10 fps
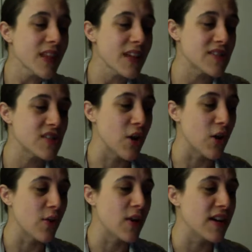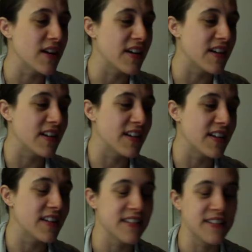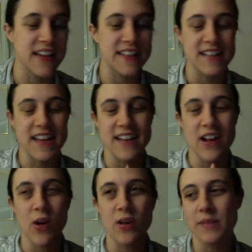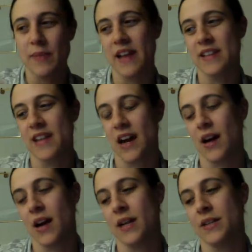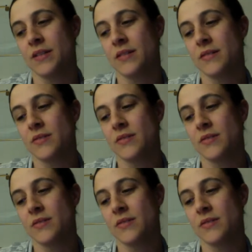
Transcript: So it all depends on